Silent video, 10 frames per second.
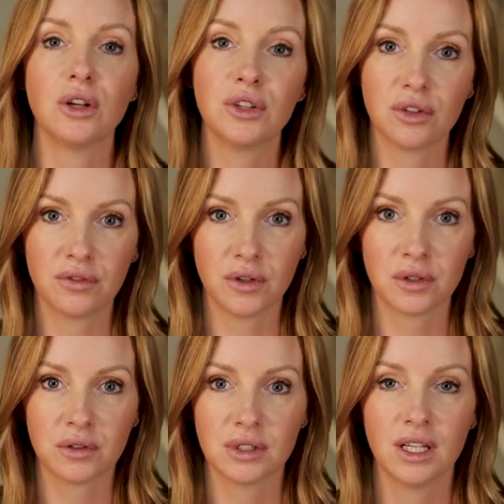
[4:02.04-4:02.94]
all your
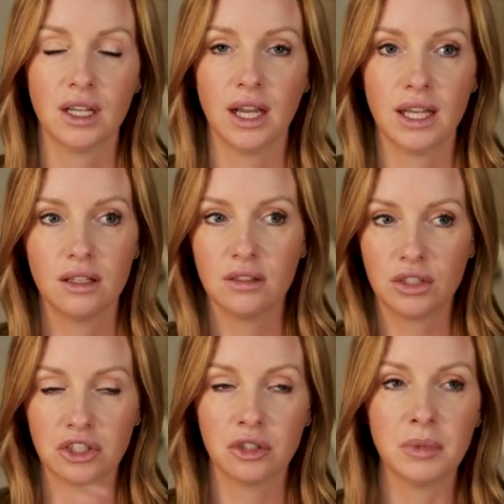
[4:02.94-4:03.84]
photos, and
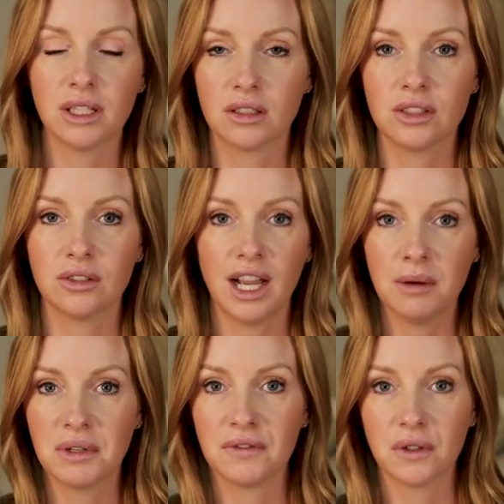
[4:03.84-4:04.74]
determining also how
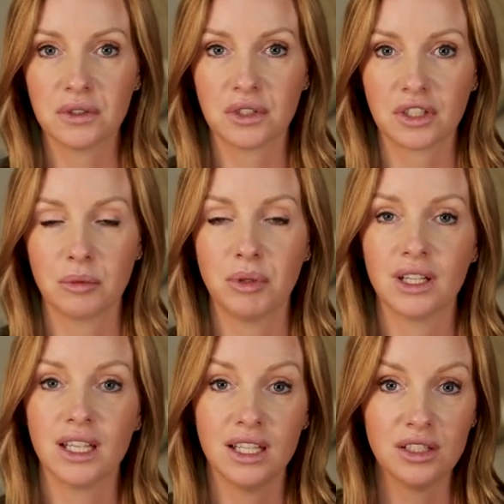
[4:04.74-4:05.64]
many photos you're going to
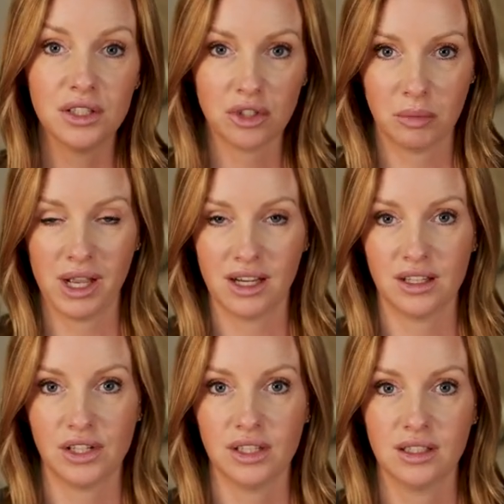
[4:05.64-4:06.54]
put into your
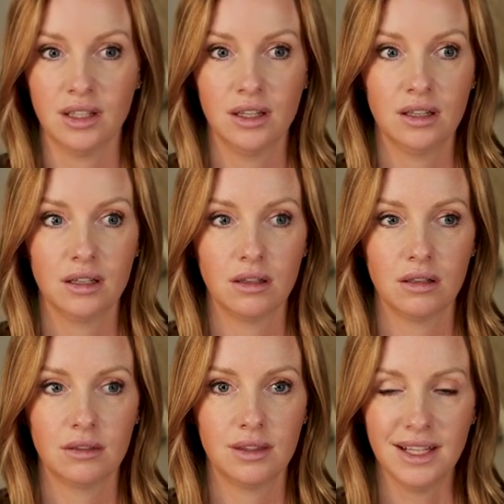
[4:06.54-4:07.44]
packages.
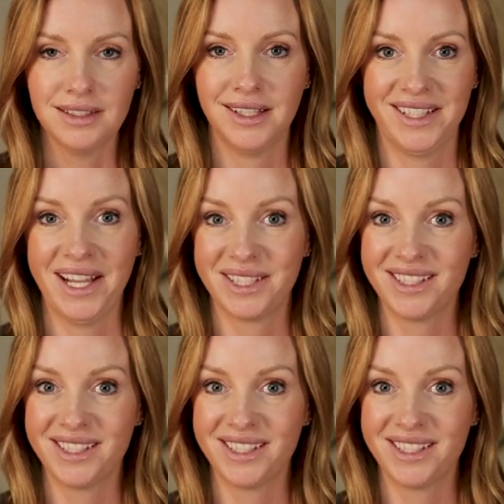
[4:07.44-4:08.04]
That dictates